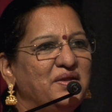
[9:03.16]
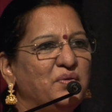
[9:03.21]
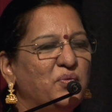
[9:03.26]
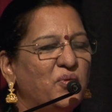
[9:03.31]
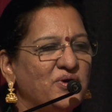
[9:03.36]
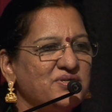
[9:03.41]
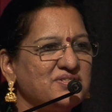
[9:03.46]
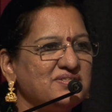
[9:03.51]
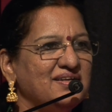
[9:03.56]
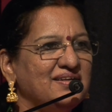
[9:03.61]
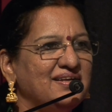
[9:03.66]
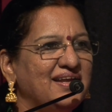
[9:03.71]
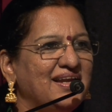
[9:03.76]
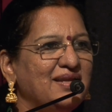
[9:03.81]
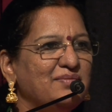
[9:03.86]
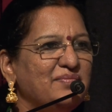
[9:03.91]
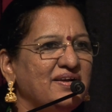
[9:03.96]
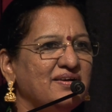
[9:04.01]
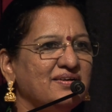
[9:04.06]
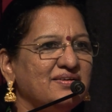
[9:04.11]
devotional
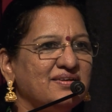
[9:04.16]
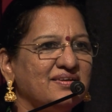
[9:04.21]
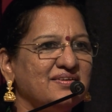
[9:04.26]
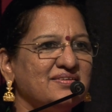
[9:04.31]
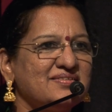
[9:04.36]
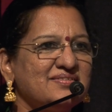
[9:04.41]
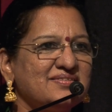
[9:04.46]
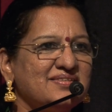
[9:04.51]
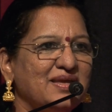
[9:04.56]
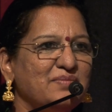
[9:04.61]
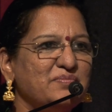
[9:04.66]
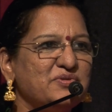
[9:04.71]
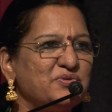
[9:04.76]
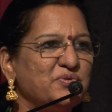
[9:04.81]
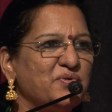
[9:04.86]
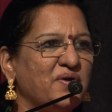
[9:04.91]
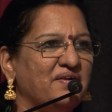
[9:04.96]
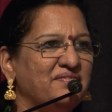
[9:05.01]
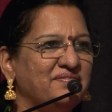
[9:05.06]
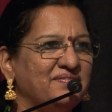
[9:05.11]
element seems
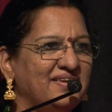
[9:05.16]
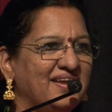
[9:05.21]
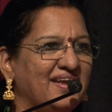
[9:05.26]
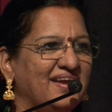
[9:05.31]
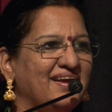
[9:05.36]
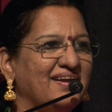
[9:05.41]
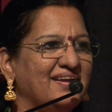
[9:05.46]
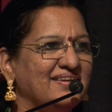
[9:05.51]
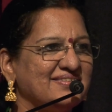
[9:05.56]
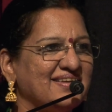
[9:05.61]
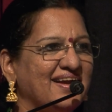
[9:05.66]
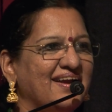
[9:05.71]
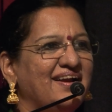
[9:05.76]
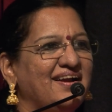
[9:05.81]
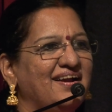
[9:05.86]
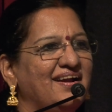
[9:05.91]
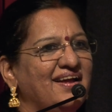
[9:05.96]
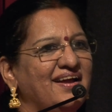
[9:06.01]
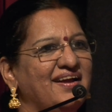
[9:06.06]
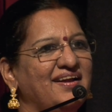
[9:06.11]
to have taken a
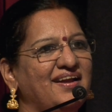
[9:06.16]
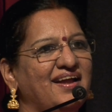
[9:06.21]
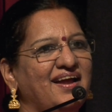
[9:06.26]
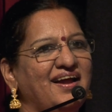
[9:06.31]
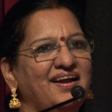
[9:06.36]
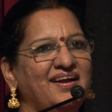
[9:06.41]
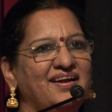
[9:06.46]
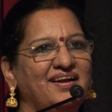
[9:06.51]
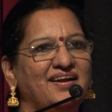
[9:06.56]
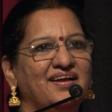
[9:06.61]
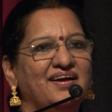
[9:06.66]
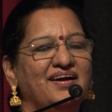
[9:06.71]
sideline and